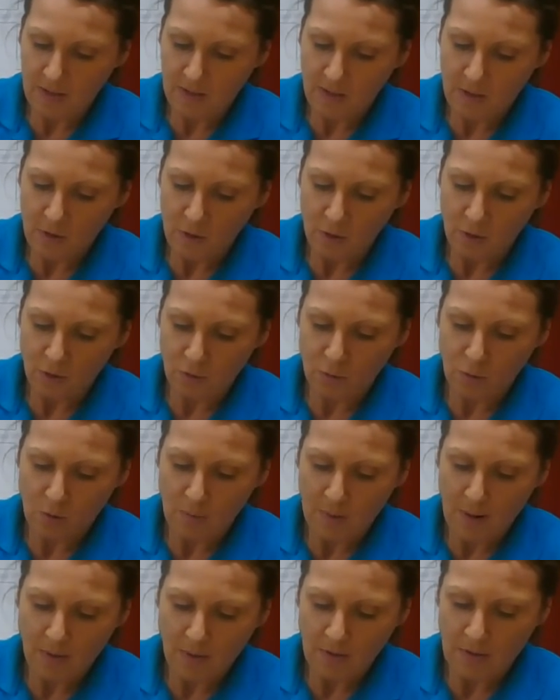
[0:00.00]
And you can talk
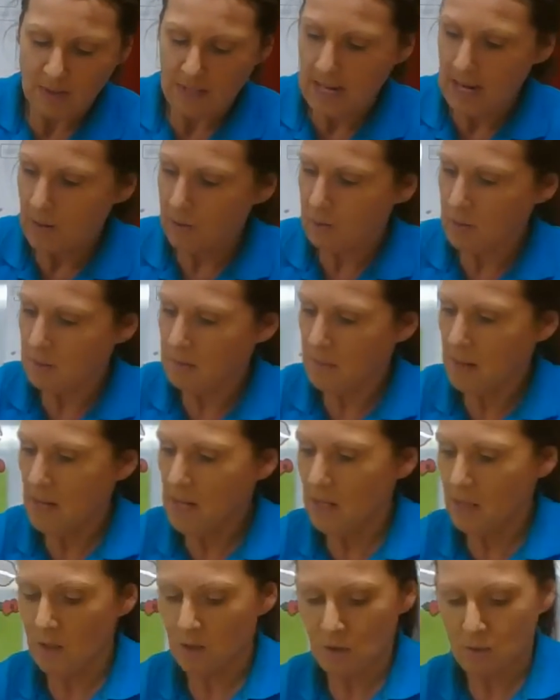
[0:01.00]
about the sound it
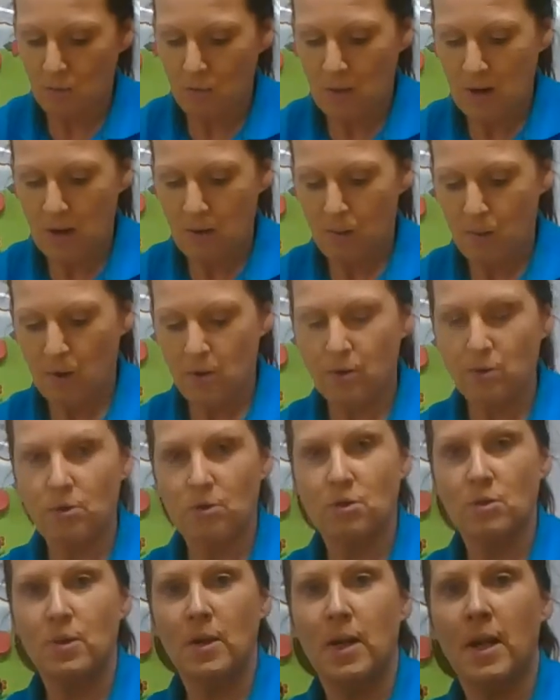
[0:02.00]
makes as well while you're
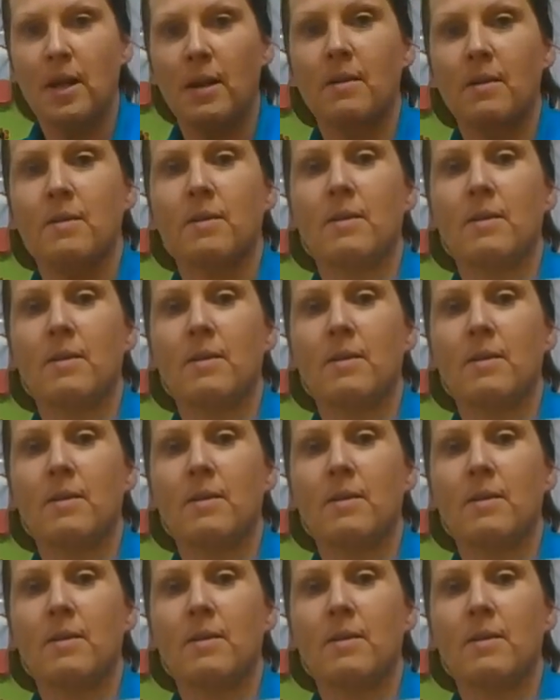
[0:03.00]
doing it.